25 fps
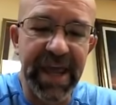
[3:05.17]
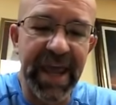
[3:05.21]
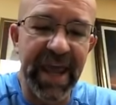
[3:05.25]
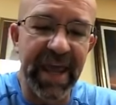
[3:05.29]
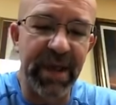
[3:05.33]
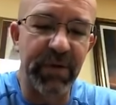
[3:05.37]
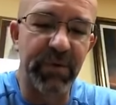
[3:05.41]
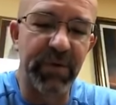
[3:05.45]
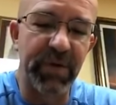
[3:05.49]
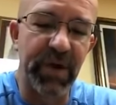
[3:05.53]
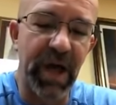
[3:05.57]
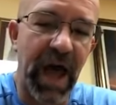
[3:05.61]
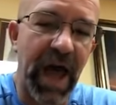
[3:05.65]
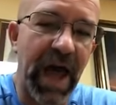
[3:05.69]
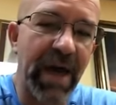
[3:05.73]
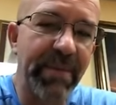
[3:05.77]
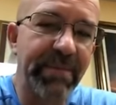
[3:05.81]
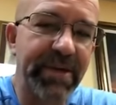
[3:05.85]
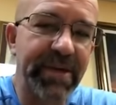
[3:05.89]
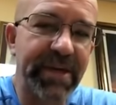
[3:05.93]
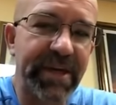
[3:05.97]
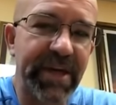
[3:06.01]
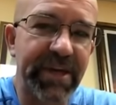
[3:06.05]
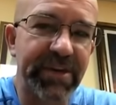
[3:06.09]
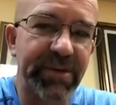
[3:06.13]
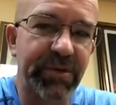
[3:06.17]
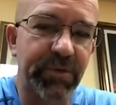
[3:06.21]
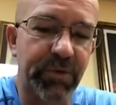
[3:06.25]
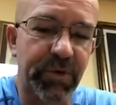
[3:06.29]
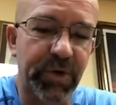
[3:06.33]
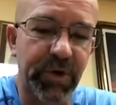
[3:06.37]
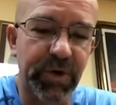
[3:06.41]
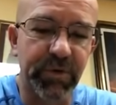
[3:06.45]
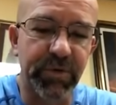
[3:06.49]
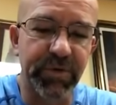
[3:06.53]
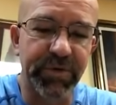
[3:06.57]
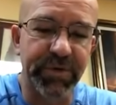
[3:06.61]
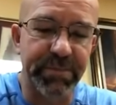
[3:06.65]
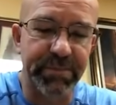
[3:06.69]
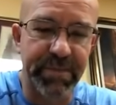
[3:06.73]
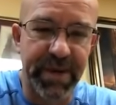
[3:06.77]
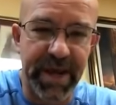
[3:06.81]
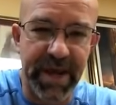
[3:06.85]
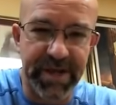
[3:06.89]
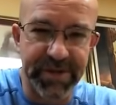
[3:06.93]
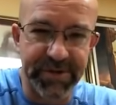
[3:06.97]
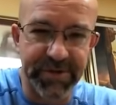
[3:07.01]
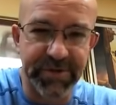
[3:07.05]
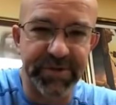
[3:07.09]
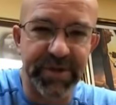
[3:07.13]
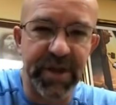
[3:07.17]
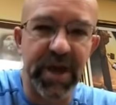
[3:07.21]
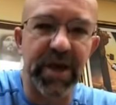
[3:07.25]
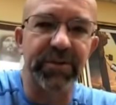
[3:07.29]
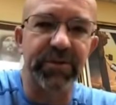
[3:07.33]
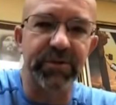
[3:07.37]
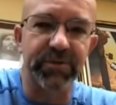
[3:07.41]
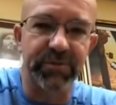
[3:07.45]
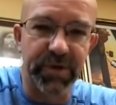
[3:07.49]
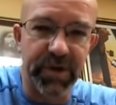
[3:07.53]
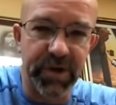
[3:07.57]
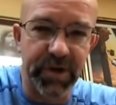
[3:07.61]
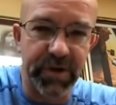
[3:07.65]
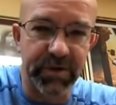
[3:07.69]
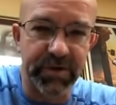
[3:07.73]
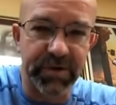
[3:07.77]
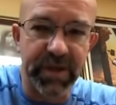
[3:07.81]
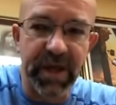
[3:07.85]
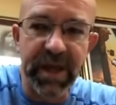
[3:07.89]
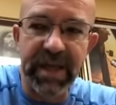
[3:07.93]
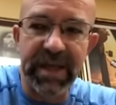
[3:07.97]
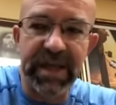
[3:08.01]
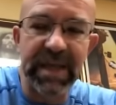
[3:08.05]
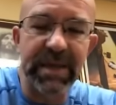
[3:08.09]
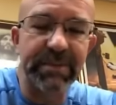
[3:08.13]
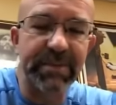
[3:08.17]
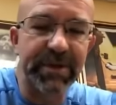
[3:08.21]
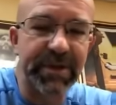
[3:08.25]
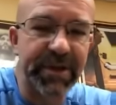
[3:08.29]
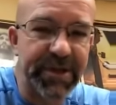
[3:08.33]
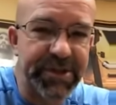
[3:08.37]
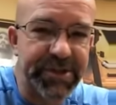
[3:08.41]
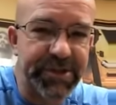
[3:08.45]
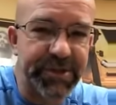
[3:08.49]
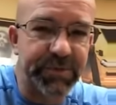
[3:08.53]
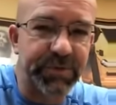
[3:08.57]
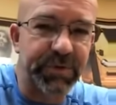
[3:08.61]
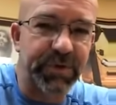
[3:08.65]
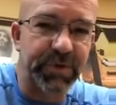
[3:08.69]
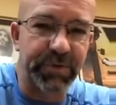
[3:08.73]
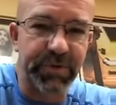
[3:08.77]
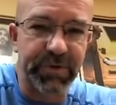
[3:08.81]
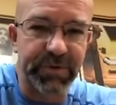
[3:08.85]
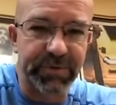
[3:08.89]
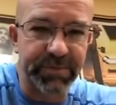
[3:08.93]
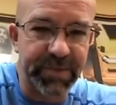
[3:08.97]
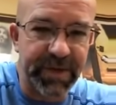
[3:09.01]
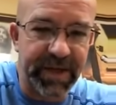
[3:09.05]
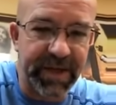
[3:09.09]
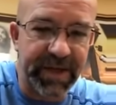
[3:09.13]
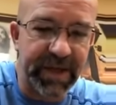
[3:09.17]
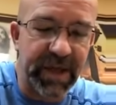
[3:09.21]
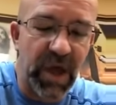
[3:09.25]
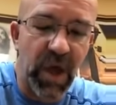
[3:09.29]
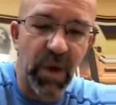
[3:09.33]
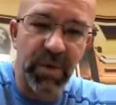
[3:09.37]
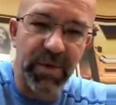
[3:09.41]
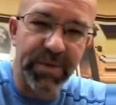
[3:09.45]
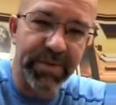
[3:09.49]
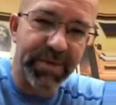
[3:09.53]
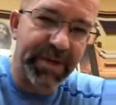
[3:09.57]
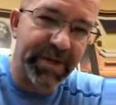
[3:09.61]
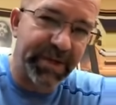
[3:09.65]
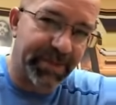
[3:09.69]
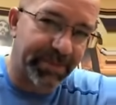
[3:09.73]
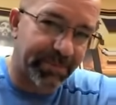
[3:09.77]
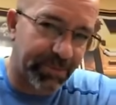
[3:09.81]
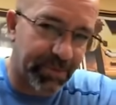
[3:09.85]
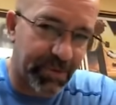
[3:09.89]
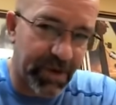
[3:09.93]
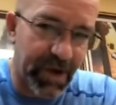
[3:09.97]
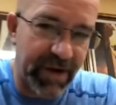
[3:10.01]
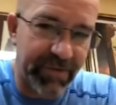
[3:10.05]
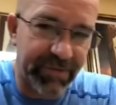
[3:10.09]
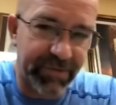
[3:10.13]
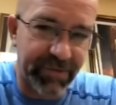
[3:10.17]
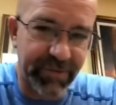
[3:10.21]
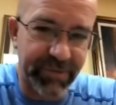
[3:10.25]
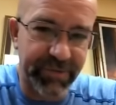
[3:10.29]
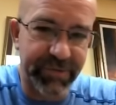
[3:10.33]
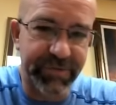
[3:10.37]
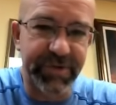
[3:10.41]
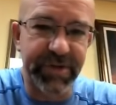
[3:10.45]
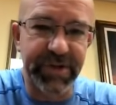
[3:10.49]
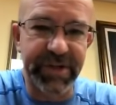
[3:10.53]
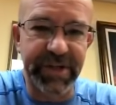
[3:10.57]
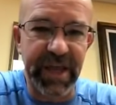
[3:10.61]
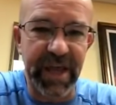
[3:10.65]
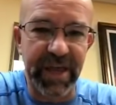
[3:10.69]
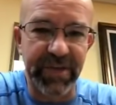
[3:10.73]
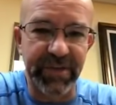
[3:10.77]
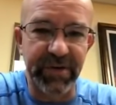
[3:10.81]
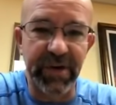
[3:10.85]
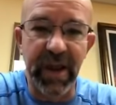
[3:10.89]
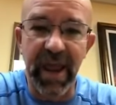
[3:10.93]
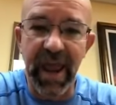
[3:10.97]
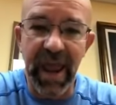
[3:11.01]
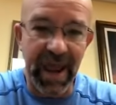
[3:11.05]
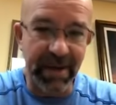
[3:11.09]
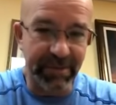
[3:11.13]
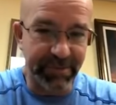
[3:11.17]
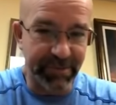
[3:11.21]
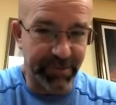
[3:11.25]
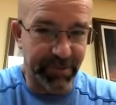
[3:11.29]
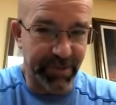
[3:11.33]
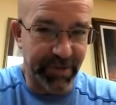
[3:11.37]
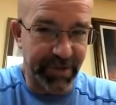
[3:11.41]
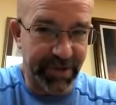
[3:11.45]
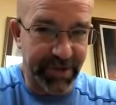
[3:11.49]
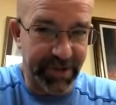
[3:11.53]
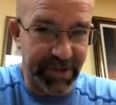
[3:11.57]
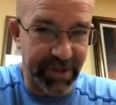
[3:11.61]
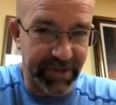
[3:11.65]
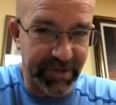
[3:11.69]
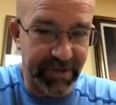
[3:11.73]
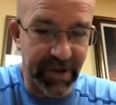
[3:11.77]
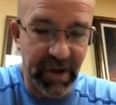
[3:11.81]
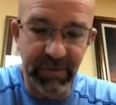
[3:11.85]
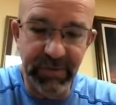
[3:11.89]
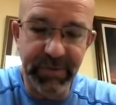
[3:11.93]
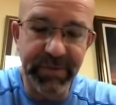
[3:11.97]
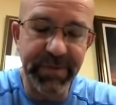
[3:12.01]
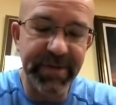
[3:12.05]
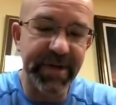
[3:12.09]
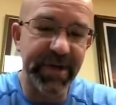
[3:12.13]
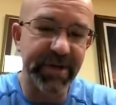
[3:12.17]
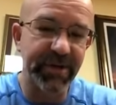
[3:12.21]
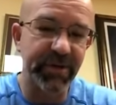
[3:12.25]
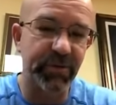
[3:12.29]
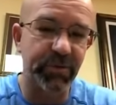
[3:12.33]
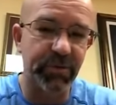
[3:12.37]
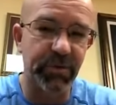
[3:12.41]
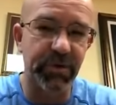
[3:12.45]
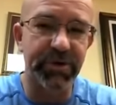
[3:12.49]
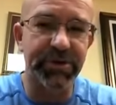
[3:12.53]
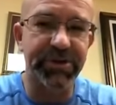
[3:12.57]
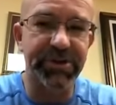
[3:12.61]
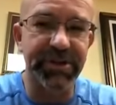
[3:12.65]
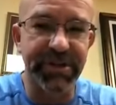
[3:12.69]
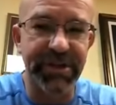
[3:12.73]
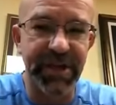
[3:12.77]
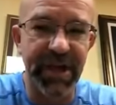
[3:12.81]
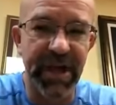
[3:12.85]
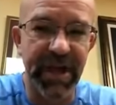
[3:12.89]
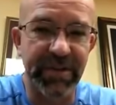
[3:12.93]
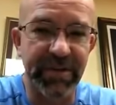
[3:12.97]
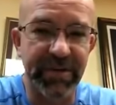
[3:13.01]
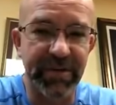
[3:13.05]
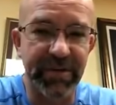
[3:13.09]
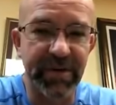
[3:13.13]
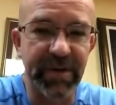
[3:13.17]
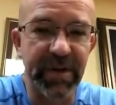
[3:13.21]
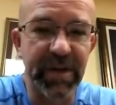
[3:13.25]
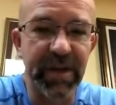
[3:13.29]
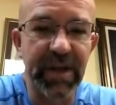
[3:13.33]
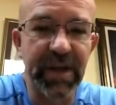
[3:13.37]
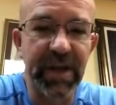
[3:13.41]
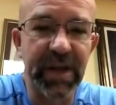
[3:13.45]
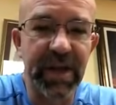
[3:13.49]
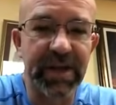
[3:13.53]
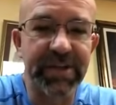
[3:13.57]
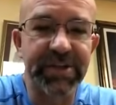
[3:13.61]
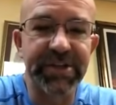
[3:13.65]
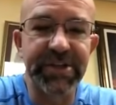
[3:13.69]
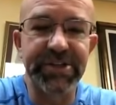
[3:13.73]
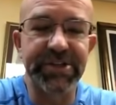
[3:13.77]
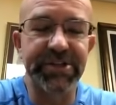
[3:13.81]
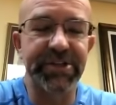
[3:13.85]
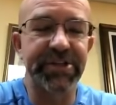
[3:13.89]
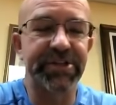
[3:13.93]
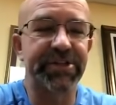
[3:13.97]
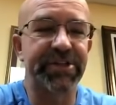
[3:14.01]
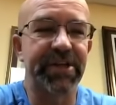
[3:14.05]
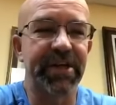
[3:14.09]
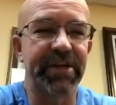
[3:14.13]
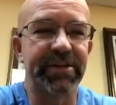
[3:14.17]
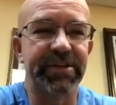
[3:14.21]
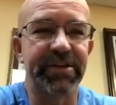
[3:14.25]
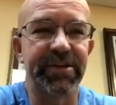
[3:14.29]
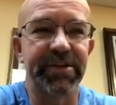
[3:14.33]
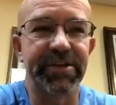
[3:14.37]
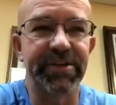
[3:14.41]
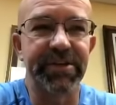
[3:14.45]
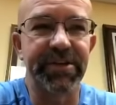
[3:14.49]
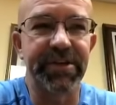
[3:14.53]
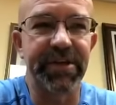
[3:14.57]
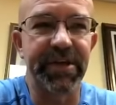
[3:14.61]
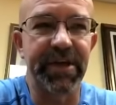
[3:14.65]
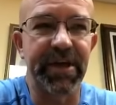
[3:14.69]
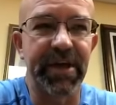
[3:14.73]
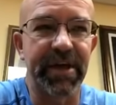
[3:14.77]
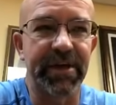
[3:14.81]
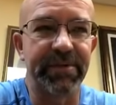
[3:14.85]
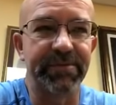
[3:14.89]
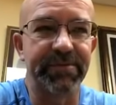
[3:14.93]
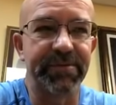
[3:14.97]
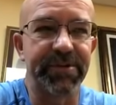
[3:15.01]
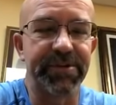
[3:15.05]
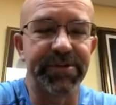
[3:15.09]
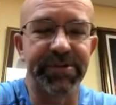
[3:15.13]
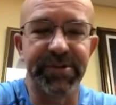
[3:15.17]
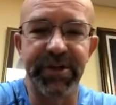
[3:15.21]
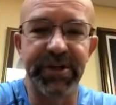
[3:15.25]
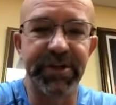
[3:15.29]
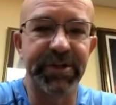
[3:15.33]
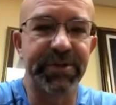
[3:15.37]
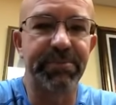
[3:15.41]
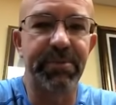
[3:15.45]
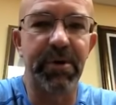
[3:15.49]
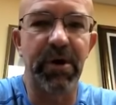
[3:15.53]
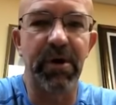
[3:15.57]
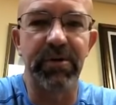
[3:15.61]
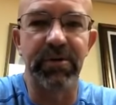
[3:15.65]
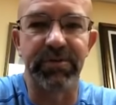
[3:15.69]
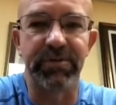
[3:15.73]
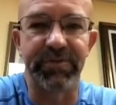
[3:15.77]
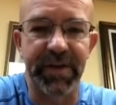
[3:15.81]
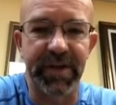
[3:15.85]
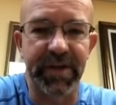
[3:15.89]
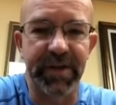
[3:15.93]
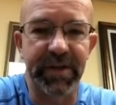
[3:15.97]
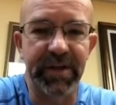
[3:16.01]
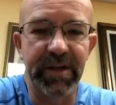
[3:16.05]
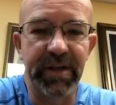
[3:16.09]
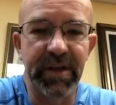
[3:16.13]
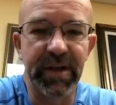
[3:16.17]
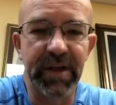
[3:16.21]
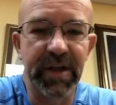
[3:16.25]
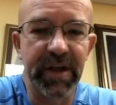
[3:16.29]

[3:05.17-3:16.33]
And when I begin to work with the pastor down the road, he begins to work with me. We begin to pray together and with one another. We begin to work together, just like the See at the Pole event.